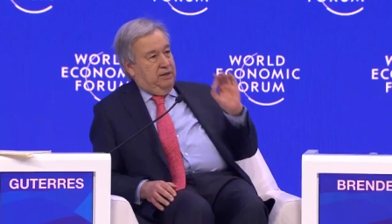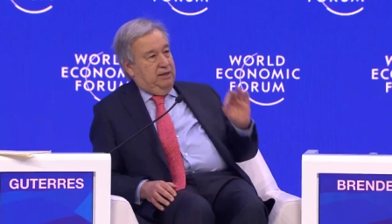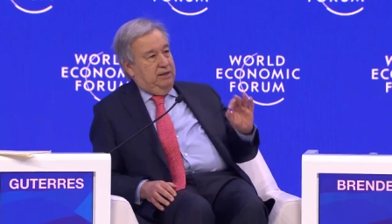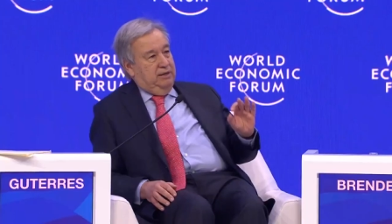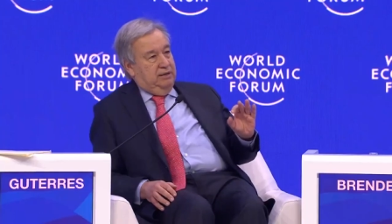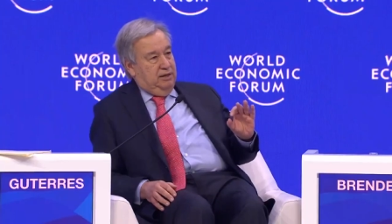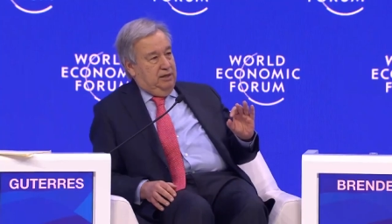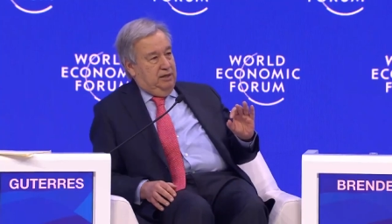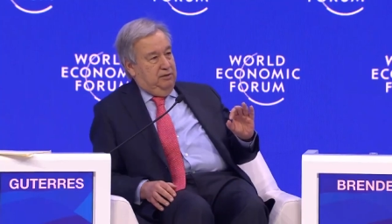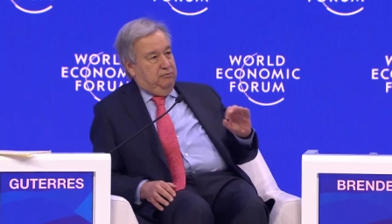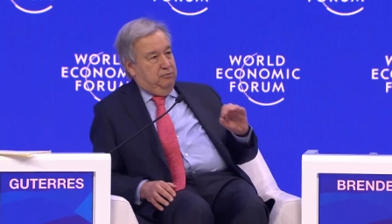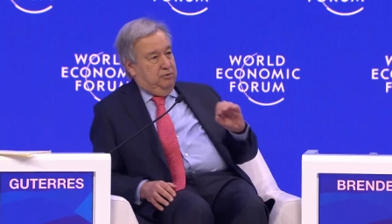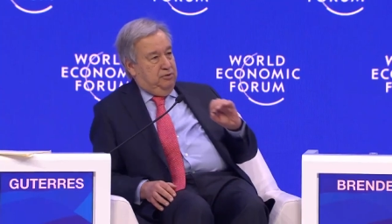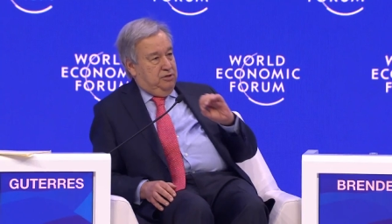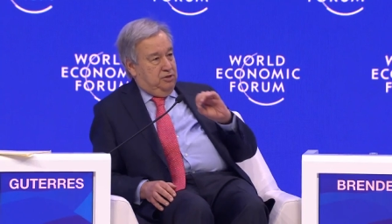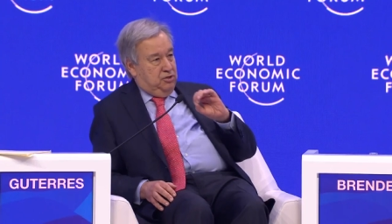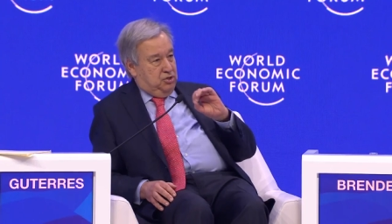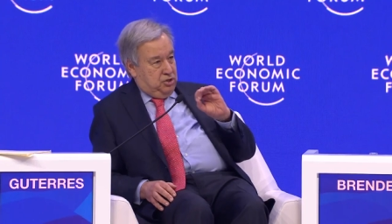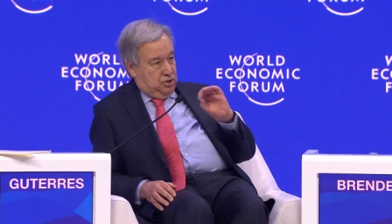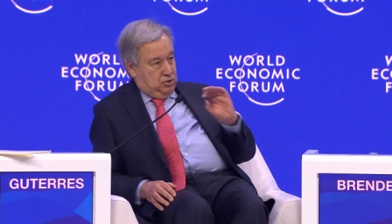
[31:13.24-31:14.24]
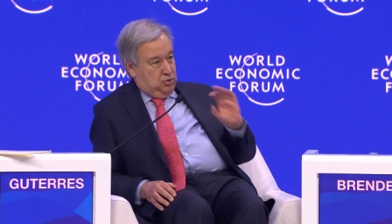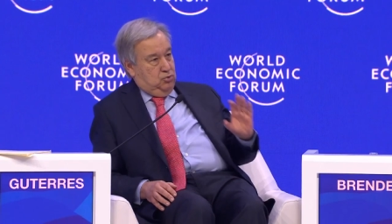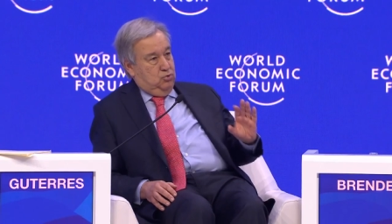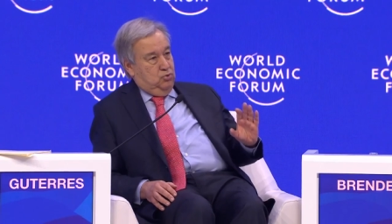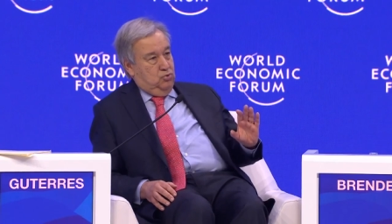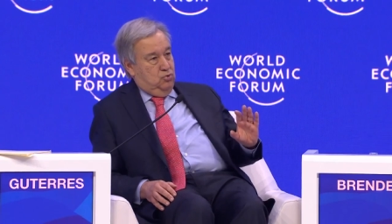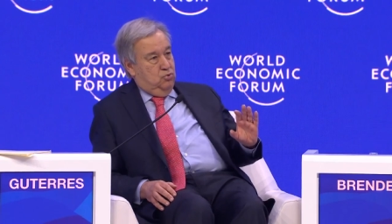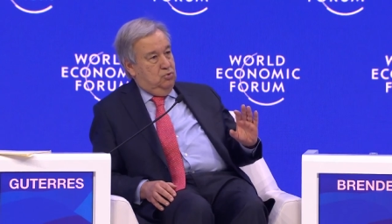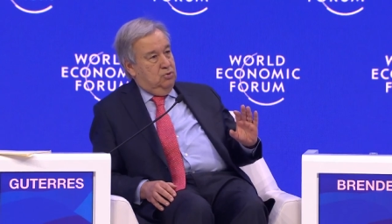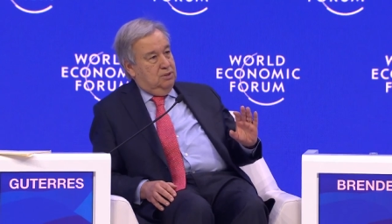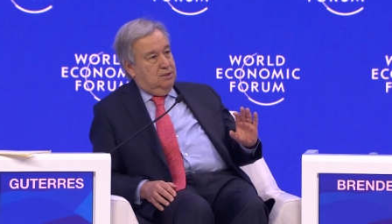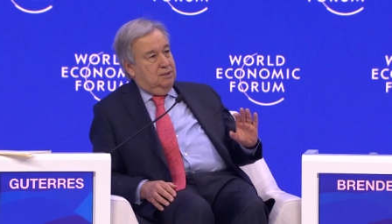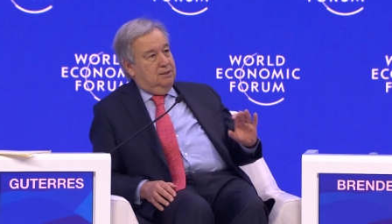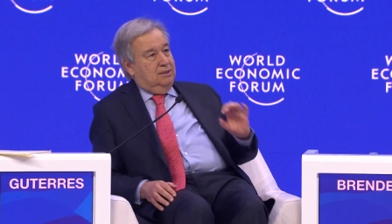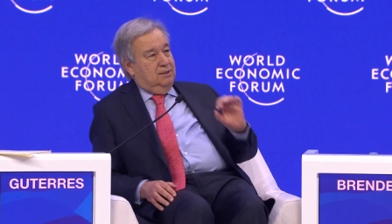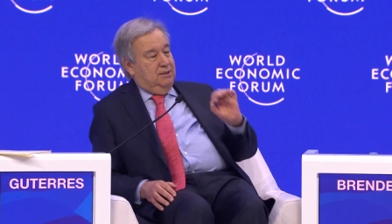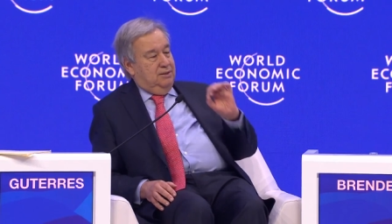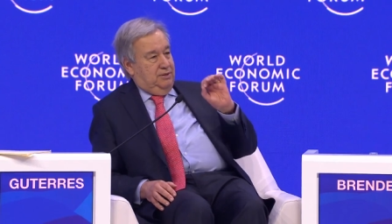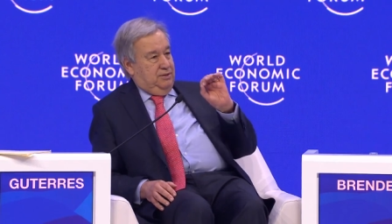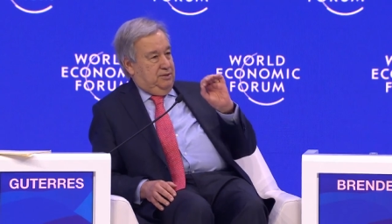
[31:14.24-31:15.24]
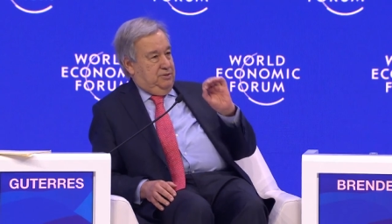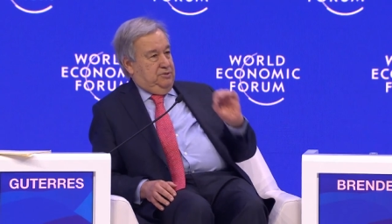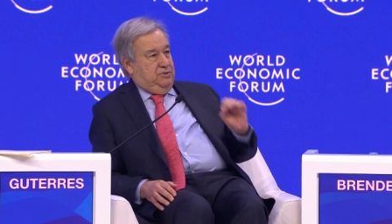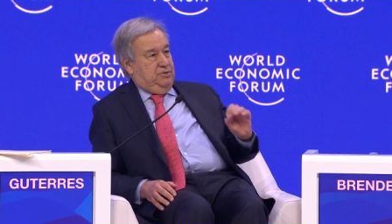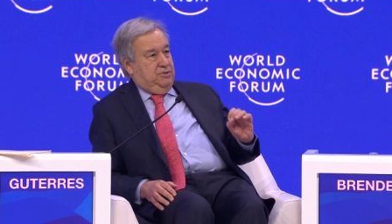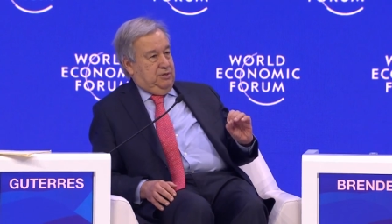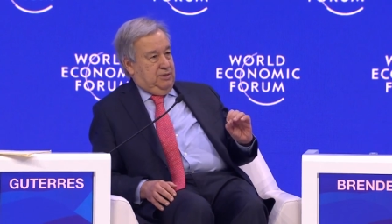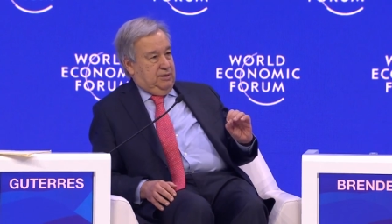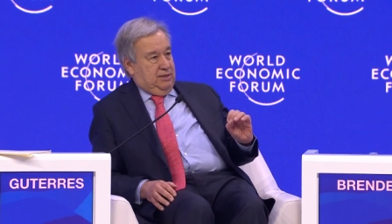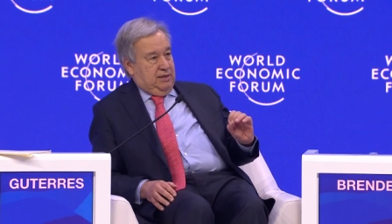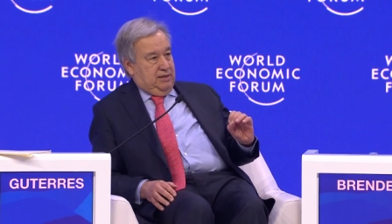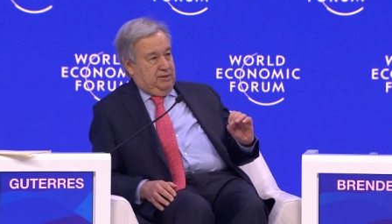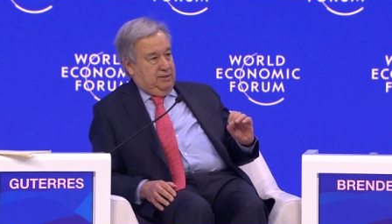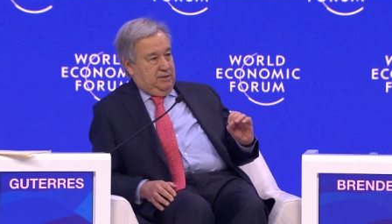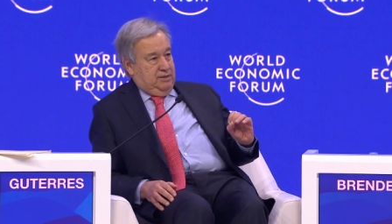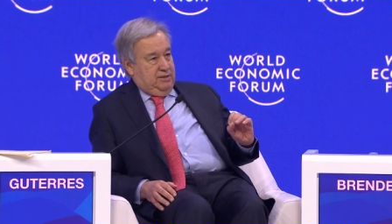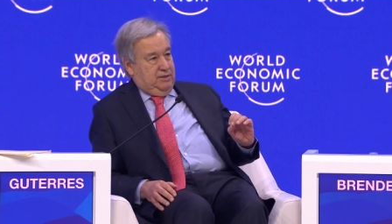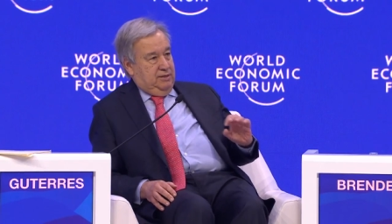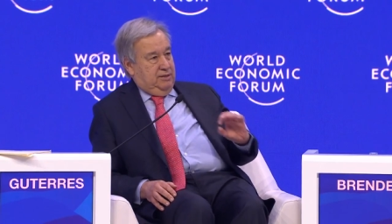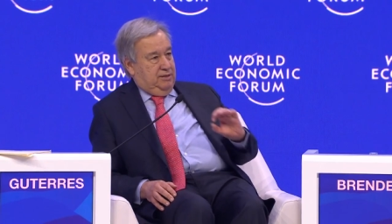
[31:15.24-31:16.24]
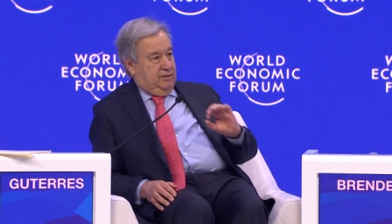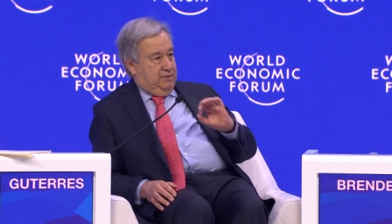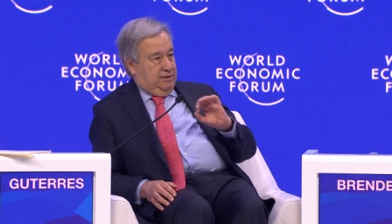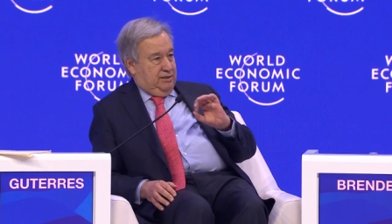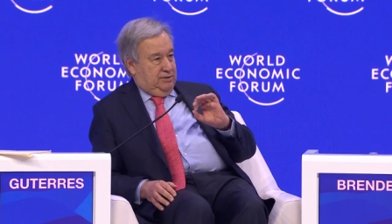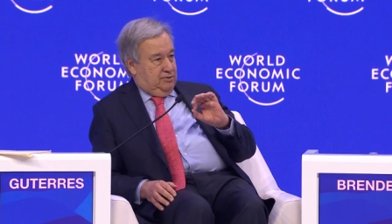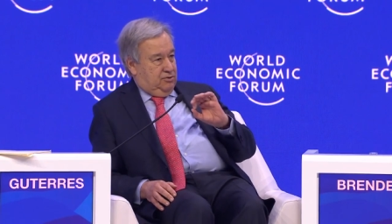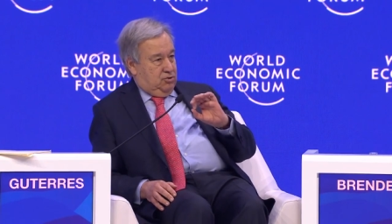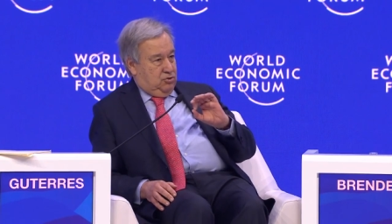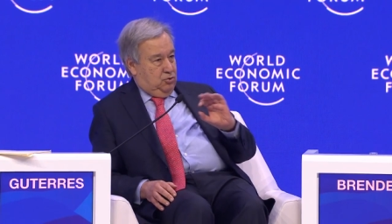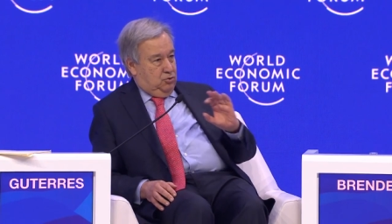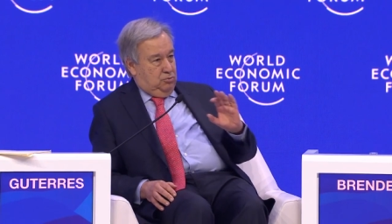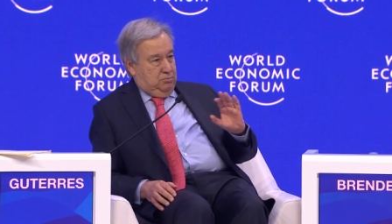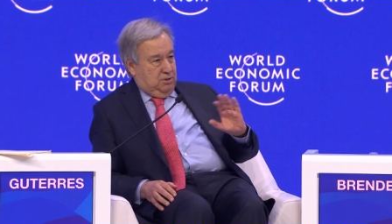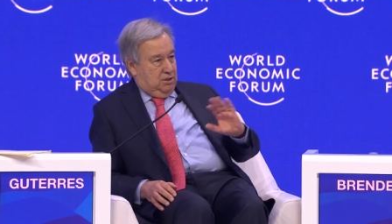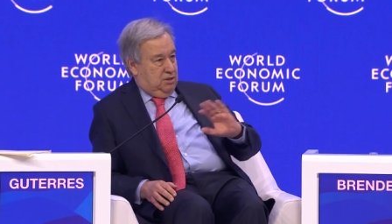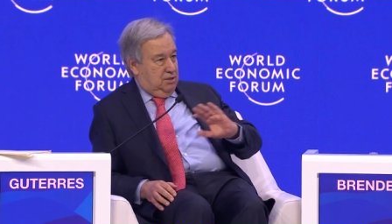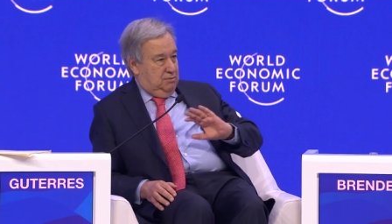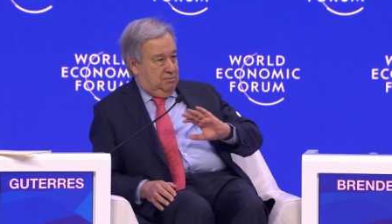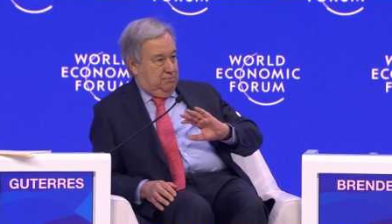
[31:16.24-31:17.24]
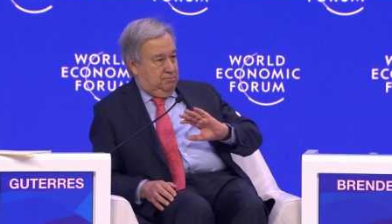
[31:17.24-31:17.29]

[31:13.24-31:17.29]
can live with a G2 is an idea that should be